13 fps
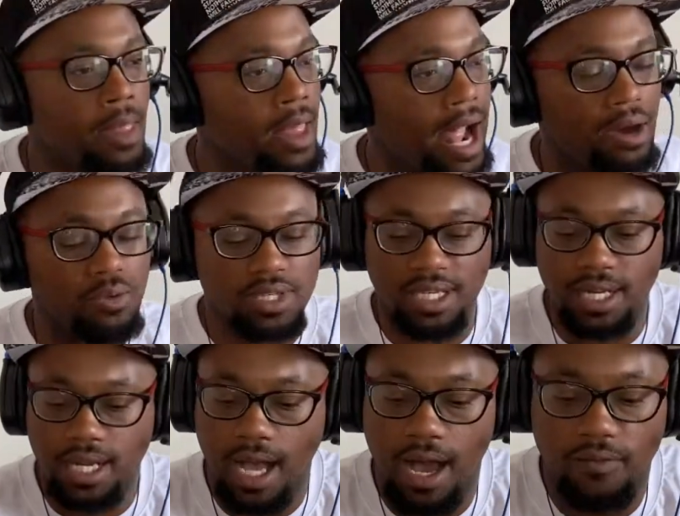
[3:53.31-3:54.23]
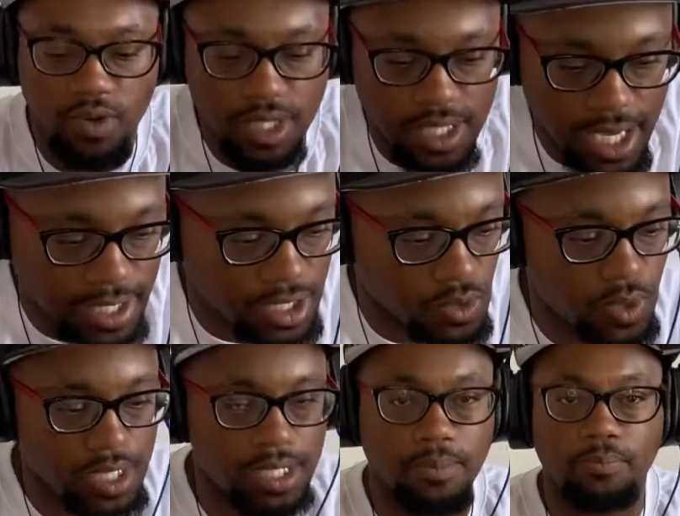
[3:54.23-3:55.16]
I was in a conversation
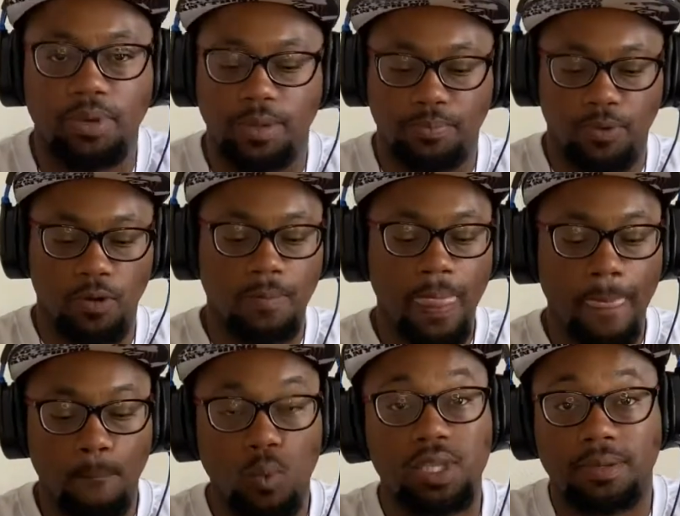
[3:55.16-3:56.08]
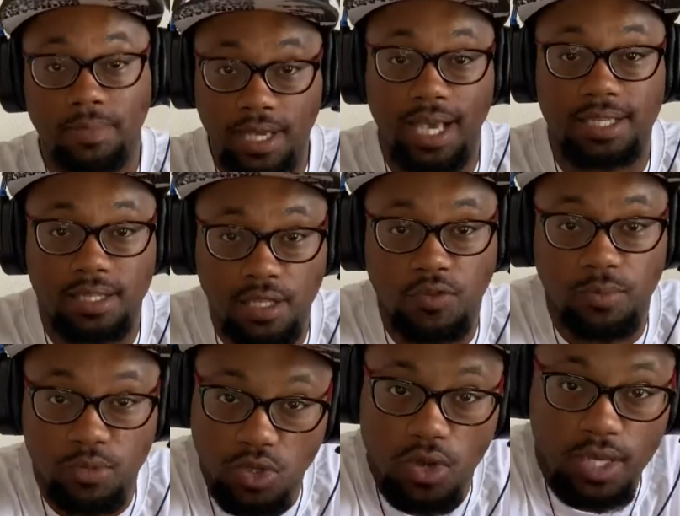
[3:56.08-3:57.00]
with some people, with some cousins from
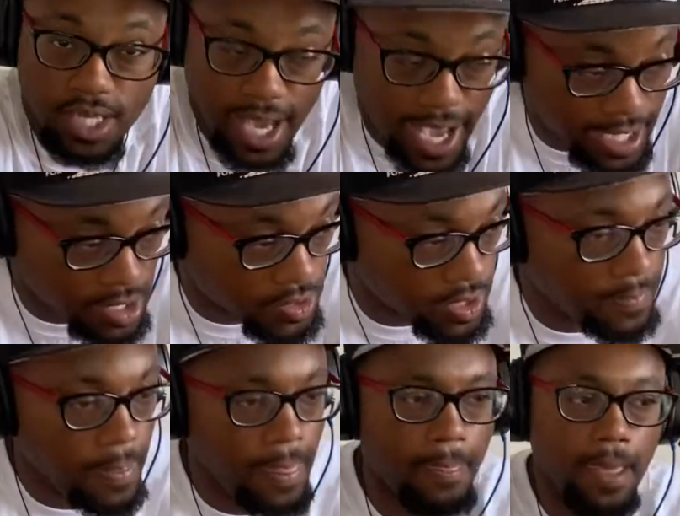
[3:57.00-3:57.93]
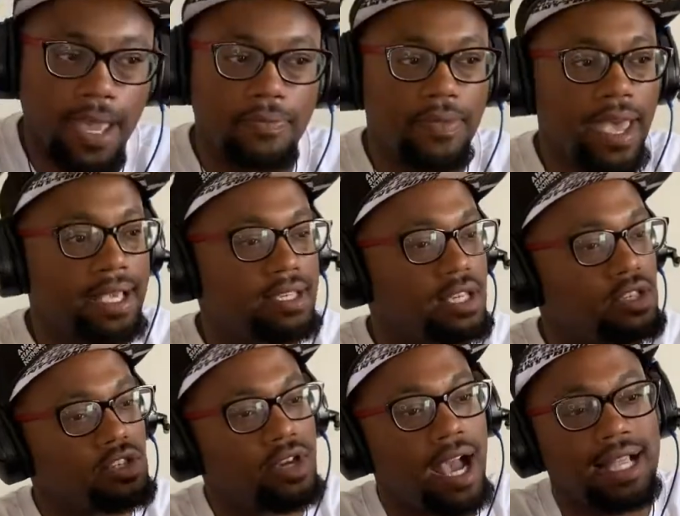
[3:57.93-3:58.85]
Georgia, actually, and they
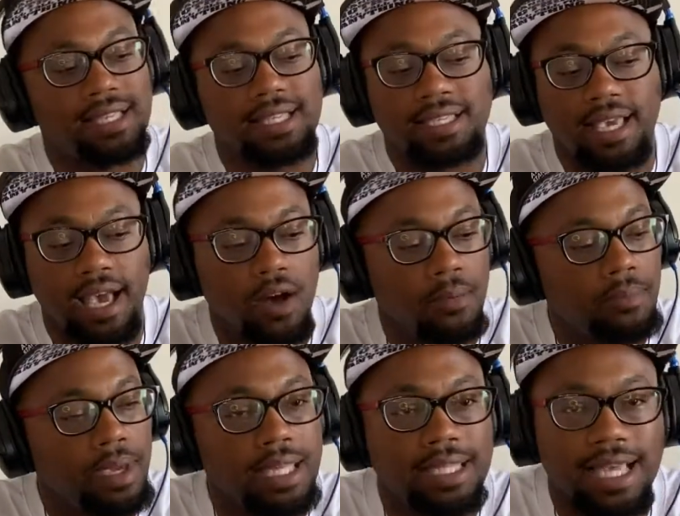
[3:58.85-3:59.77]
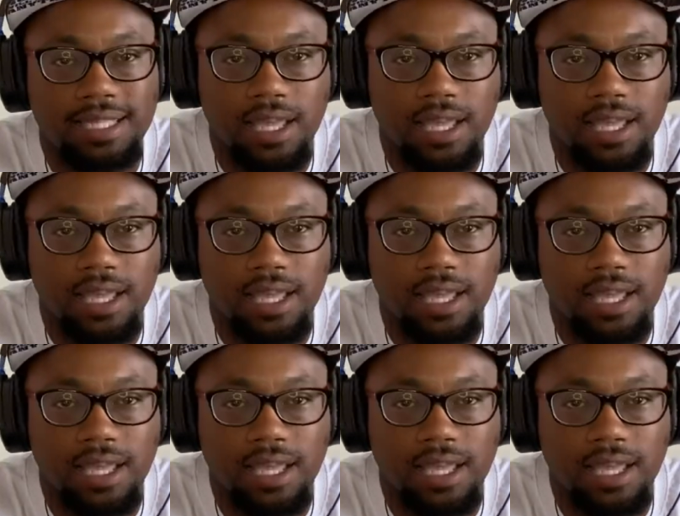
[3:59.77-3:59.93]
just tried to tell me that the